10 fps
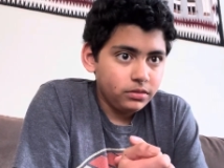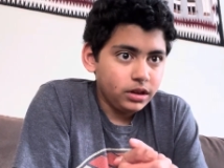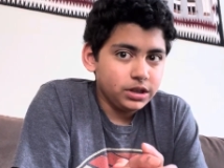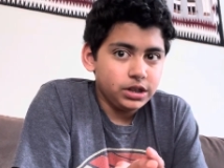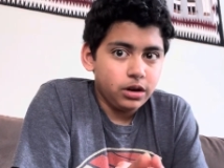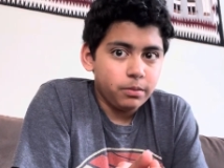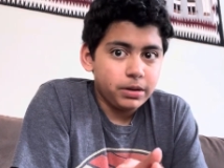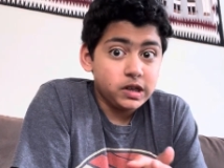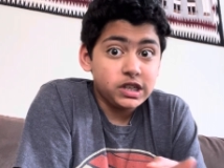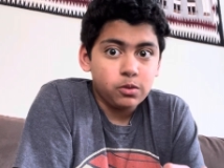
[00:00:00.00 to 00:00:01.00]
you know,
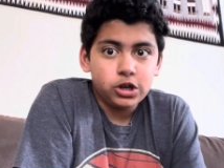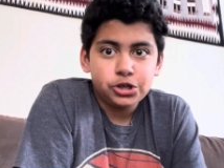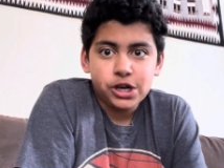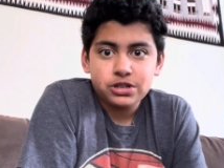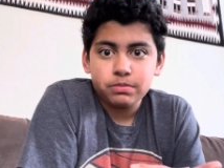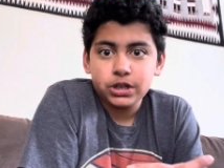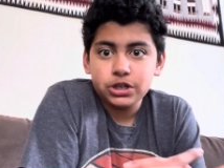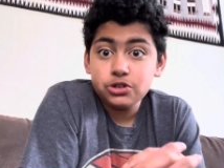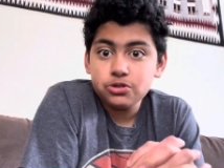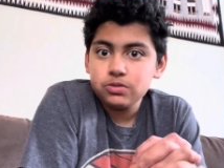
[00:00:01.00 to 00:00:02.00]
because I want to try something
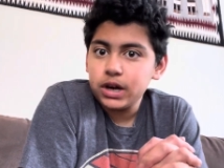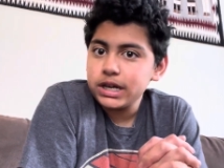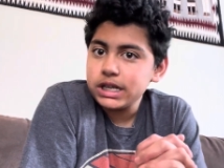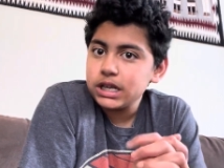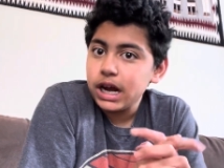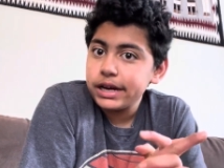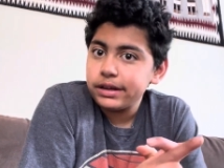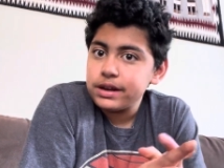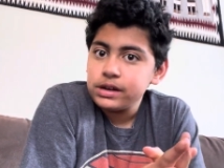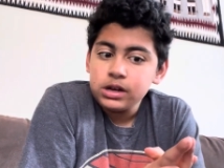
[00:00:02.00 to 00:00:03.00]
new, I
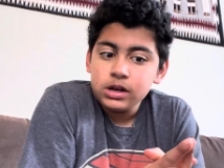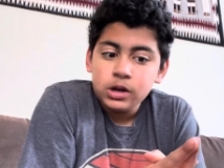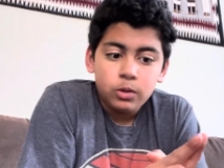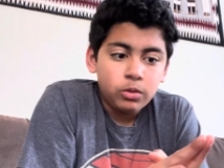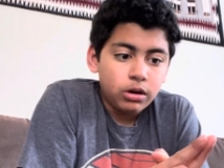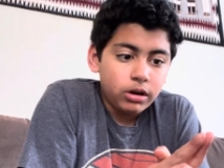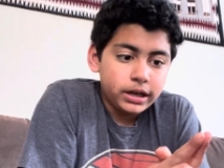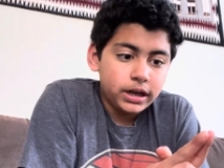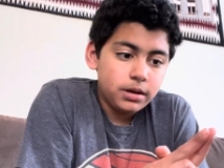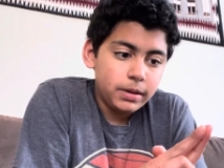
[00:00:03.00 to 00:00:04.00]
decided well, I
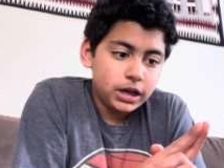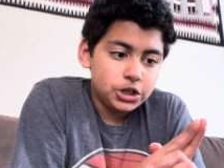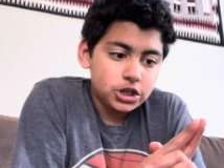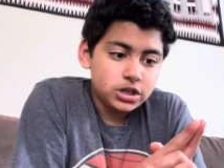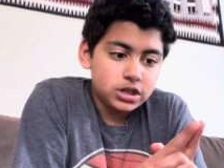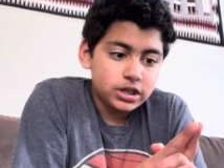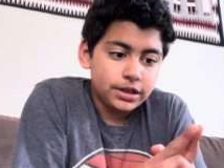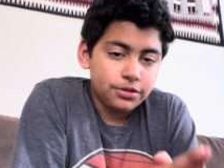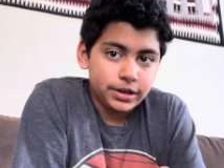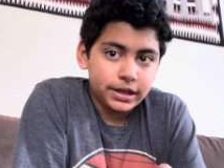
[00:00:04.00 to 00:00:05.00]
need to make a Justice League
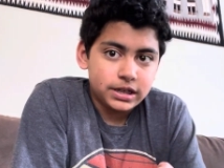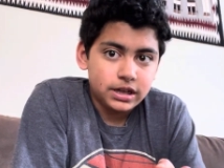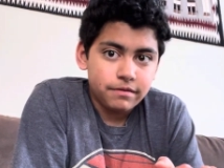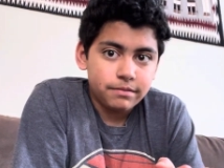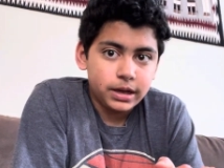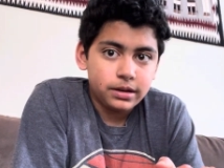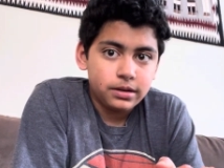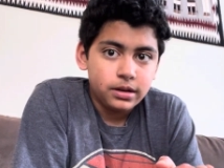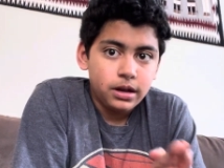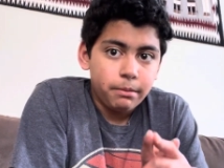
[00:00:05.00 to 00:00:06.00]
3 because I've made
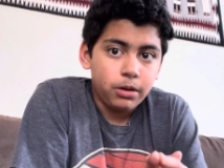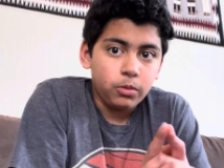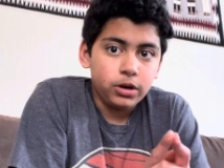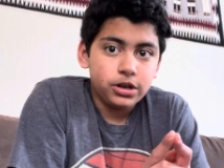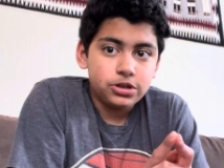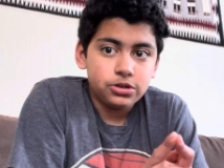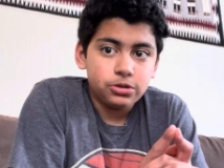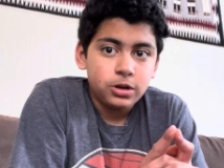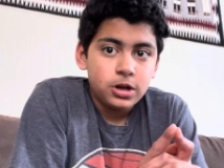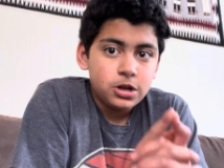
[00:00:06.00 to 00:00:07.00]
part 1 and
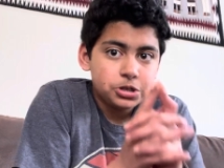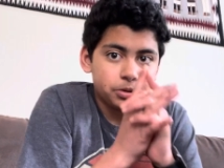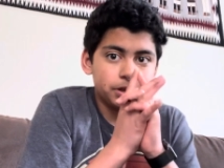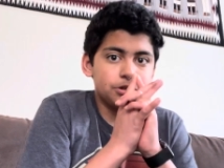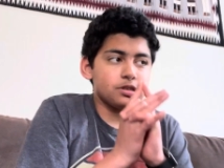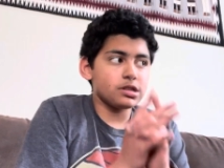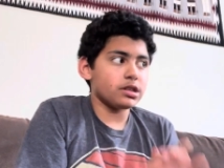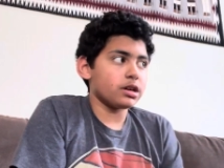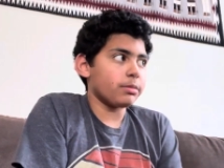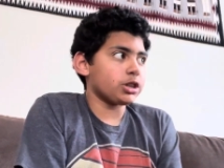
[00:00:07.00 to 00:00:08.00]
2. So, interesting
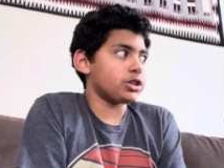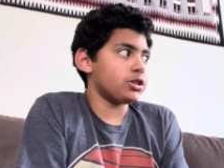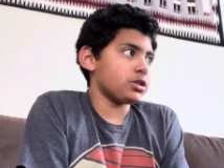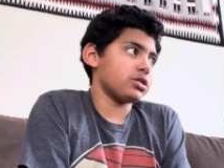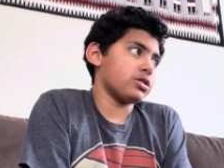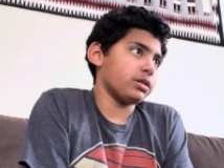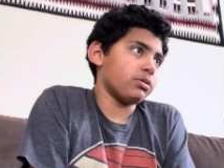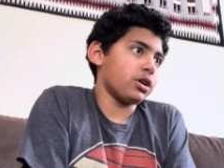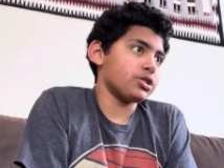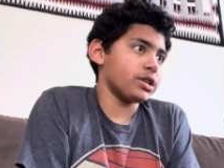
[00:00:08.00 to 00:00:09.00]
thing about the Justice League
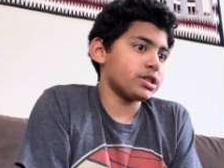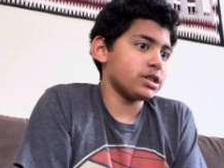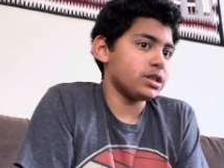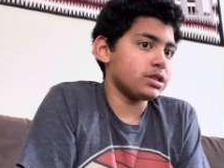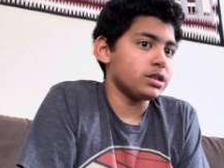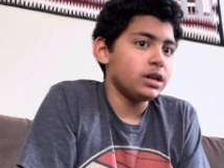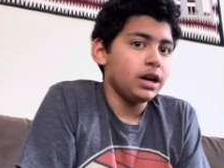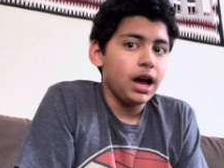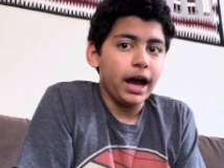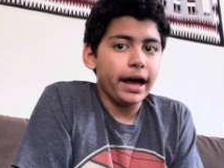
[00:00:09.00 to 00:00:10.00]
projects is
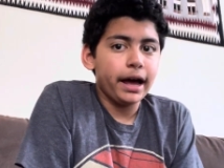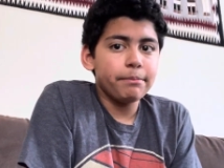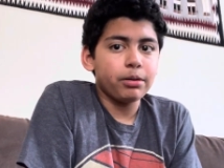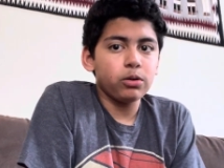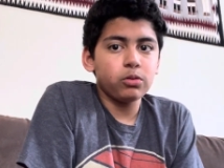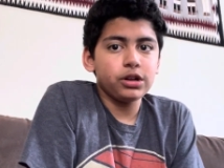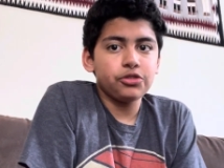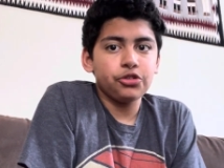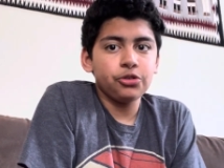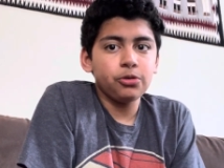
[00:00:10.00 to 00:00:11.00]
I had part 1 and
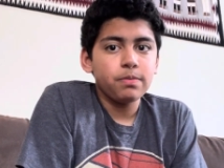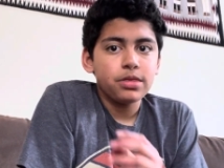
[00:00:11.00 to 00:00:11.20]
2.